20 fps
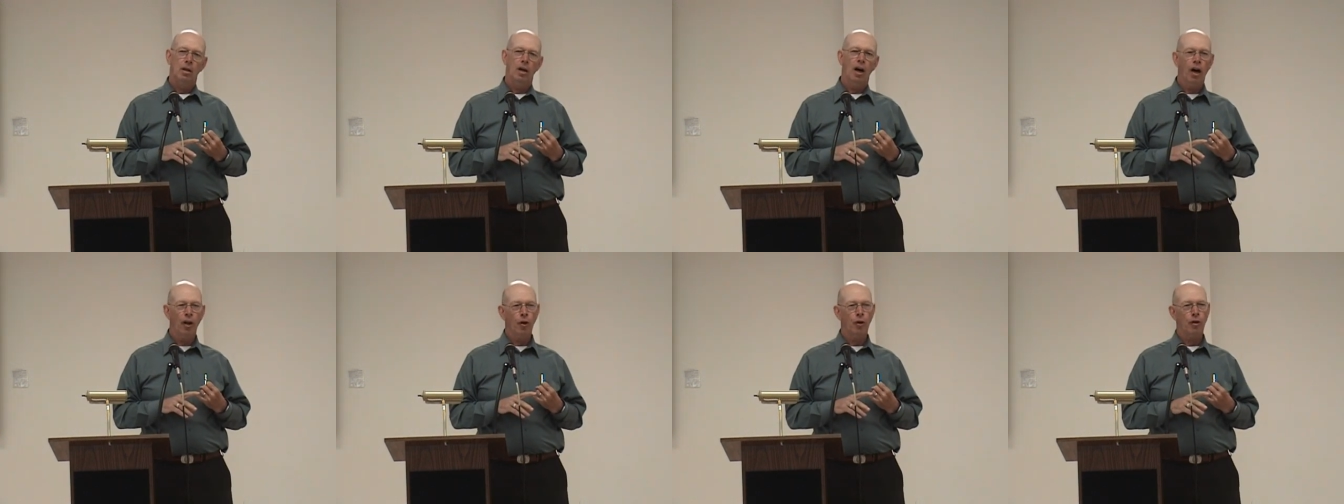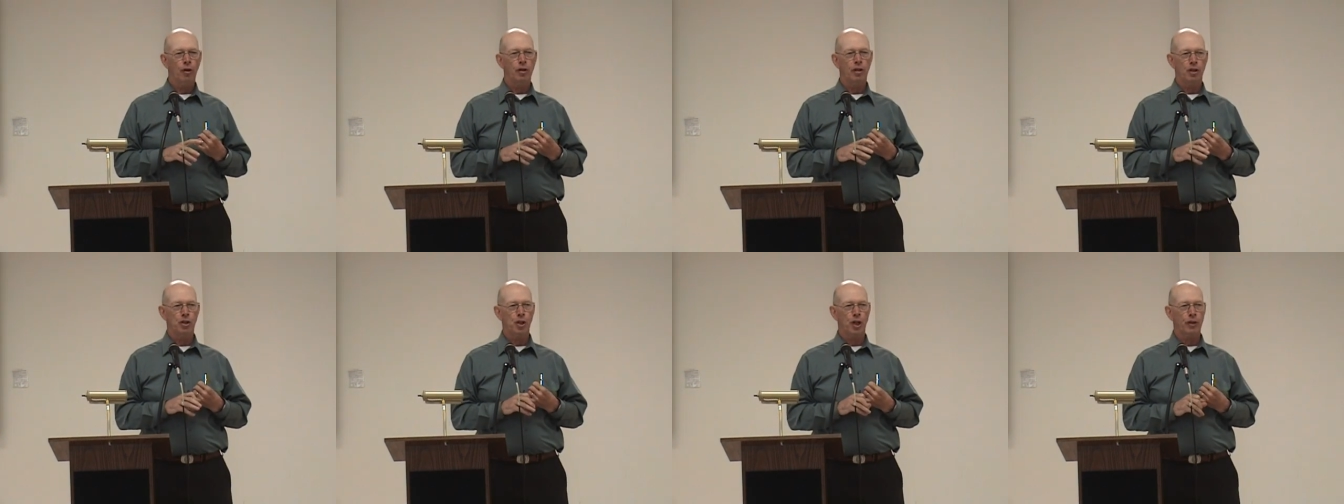Other
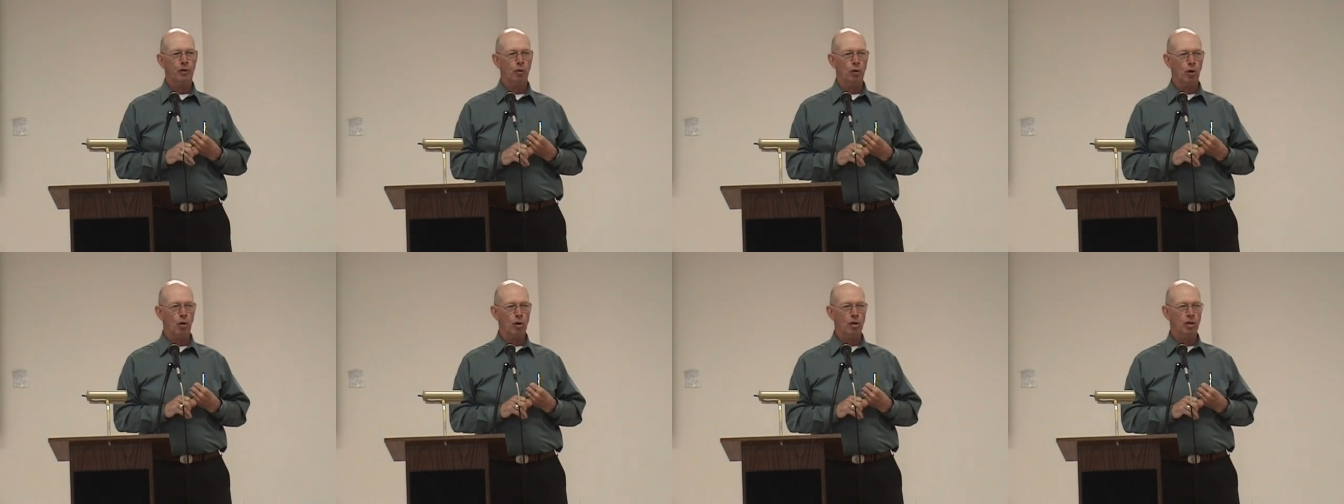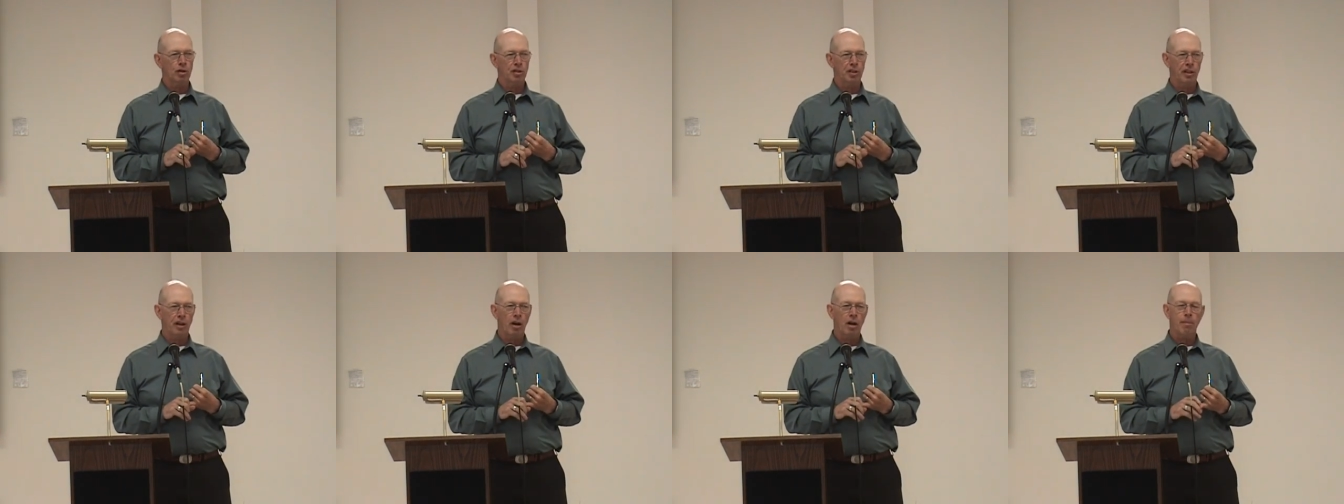than the general
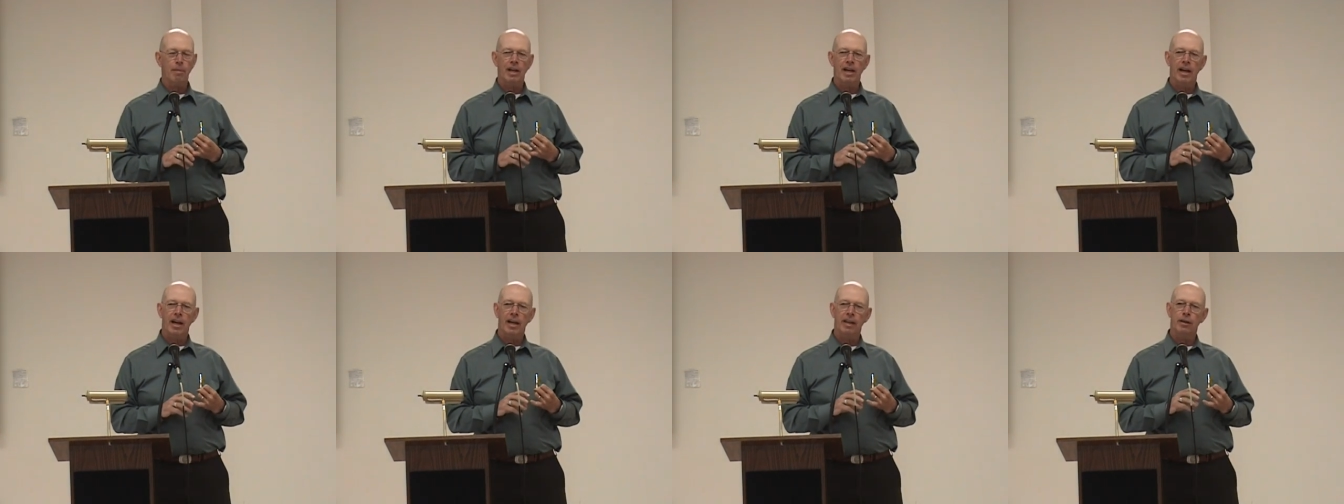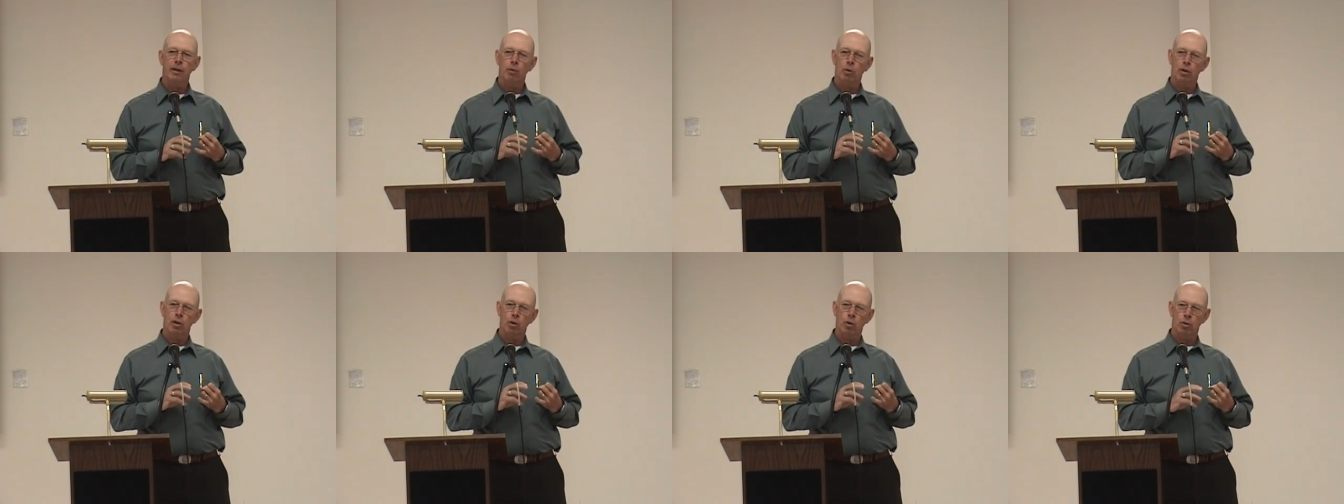orders the Army had, there
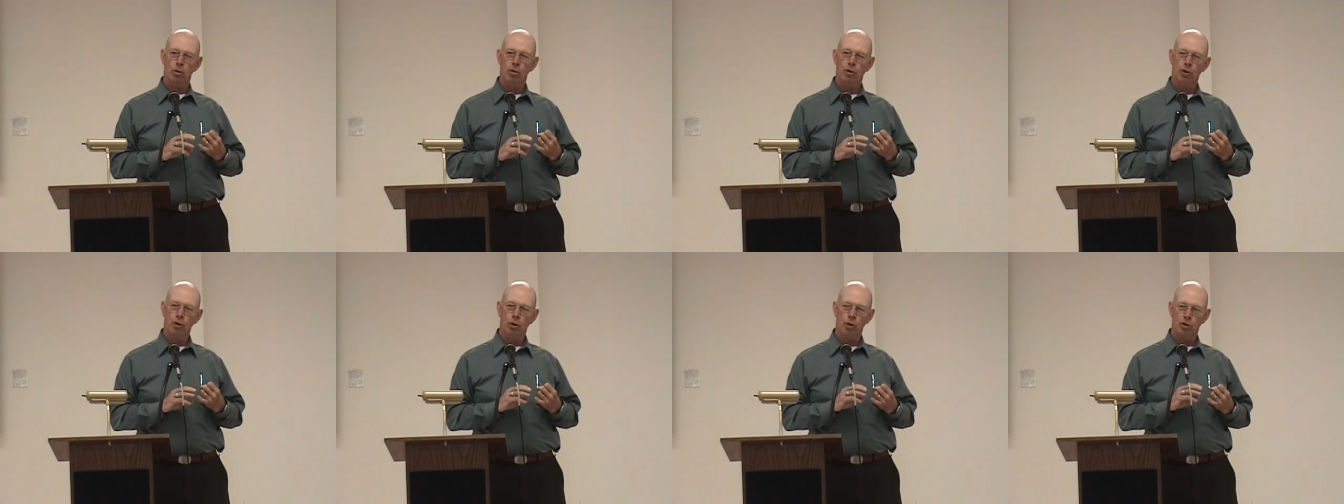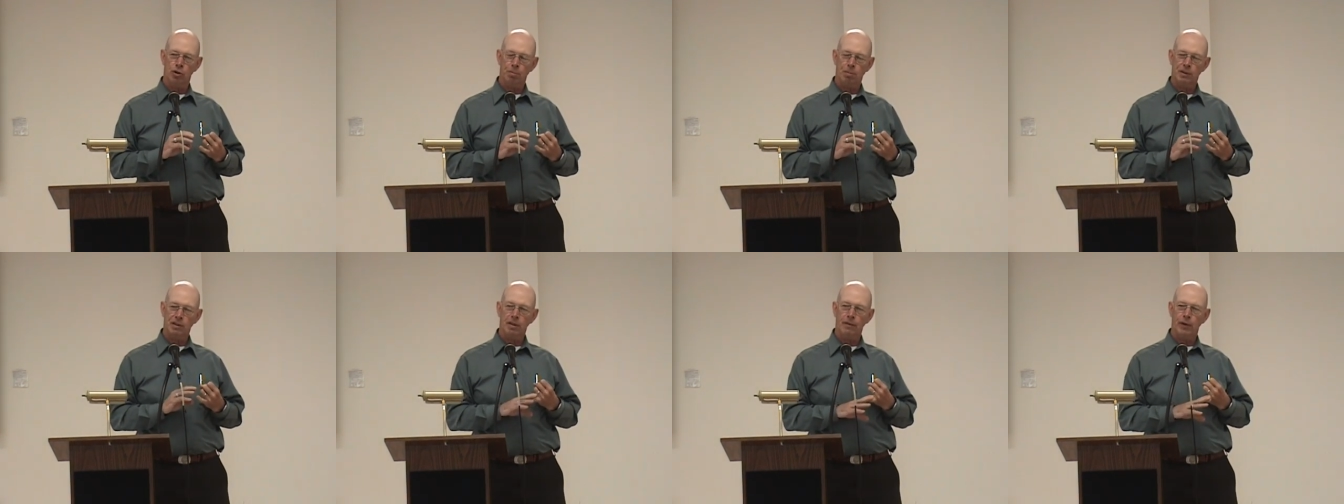were no
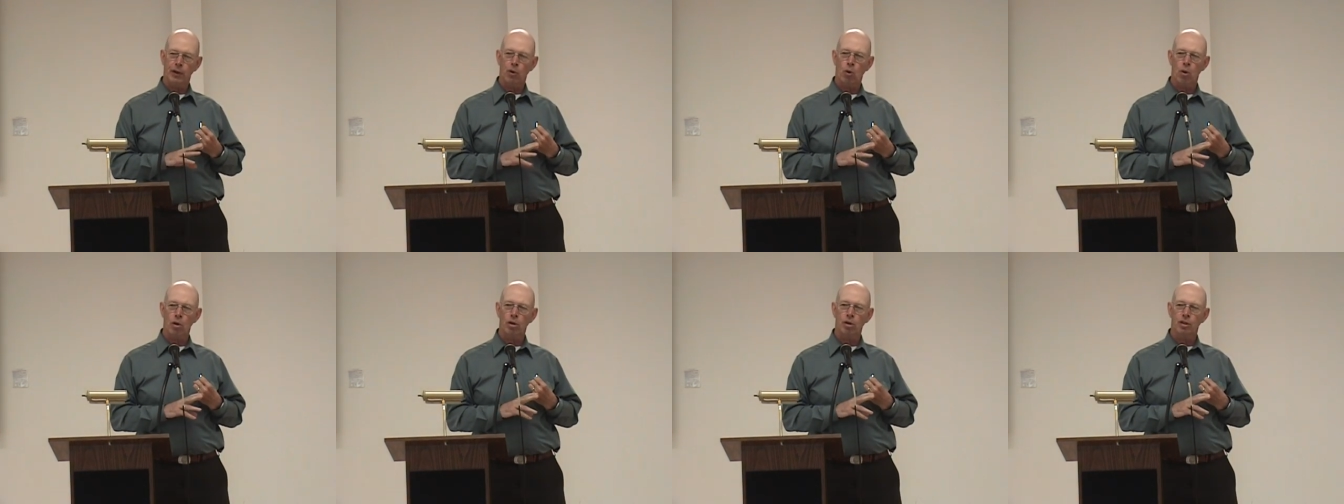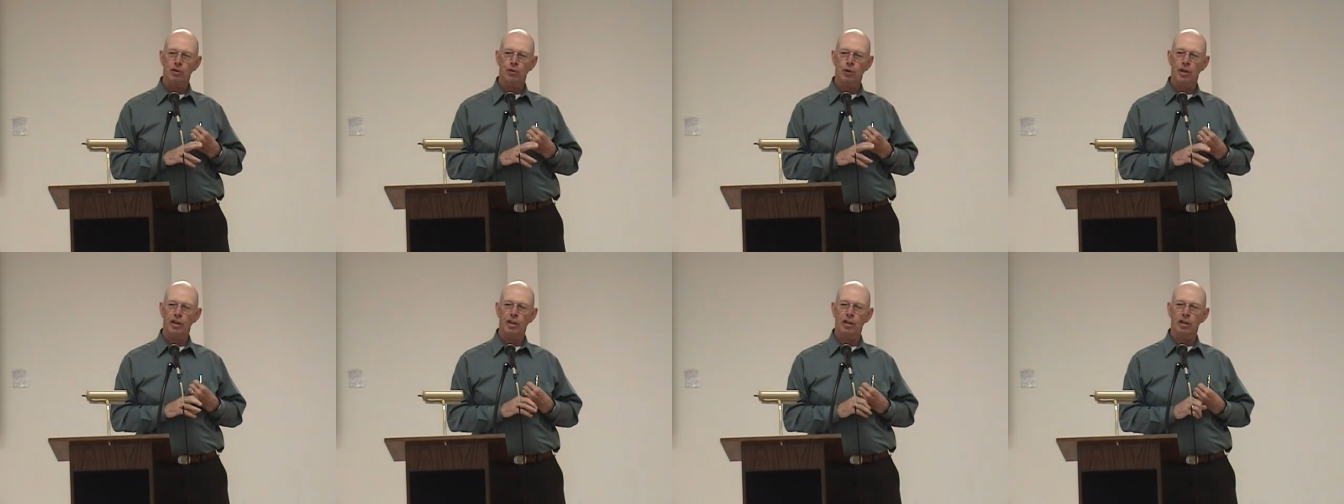specific orders
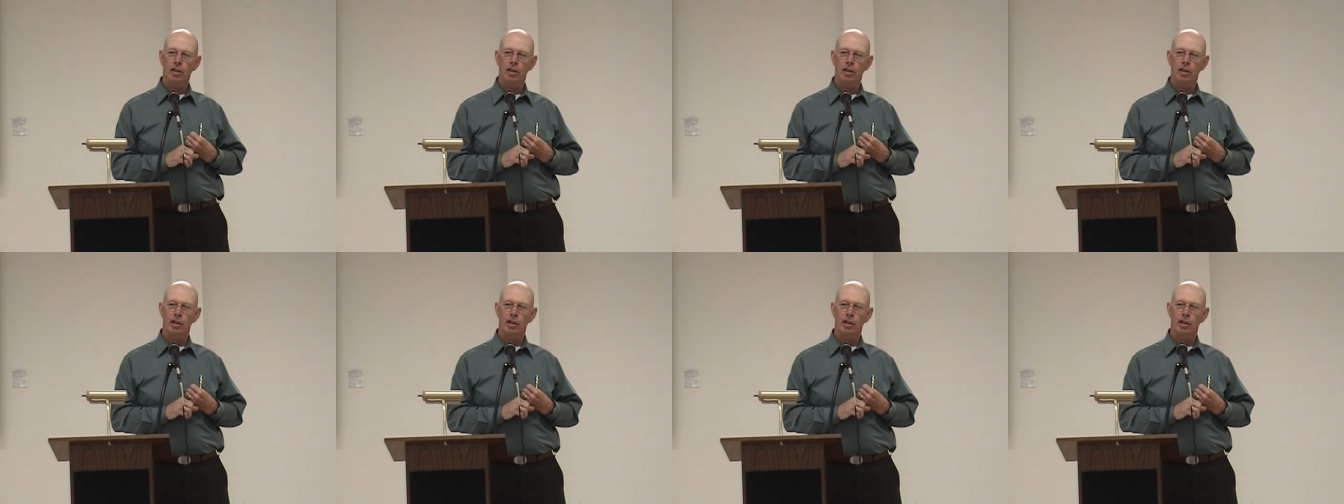for any of